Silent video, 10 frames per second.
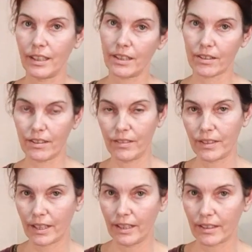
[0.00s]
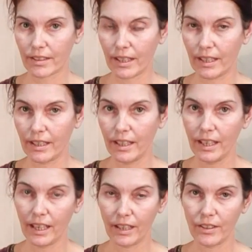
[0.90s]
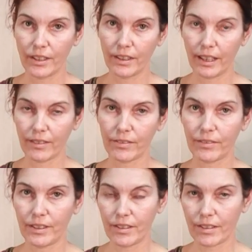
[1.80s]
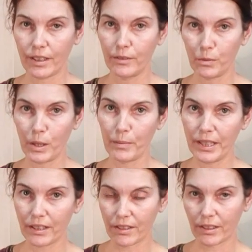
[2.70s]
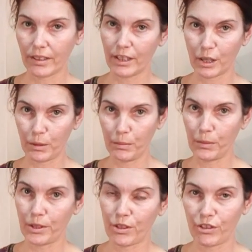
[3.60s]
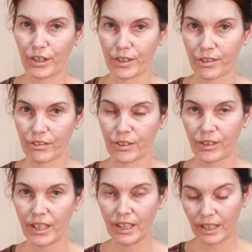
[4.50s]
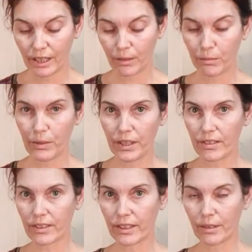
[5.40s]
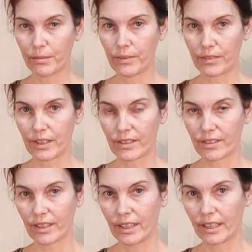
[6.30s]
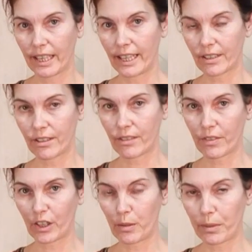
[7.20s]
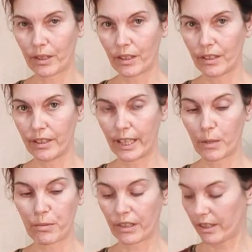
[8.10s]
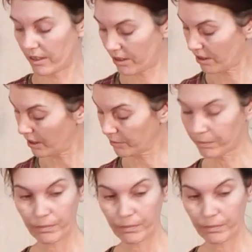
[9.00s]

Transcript: it doesn't irritate the skin, and you don't have this overwhelming desire to put moisturiser on. We're using it with this cactus fibre nail brush.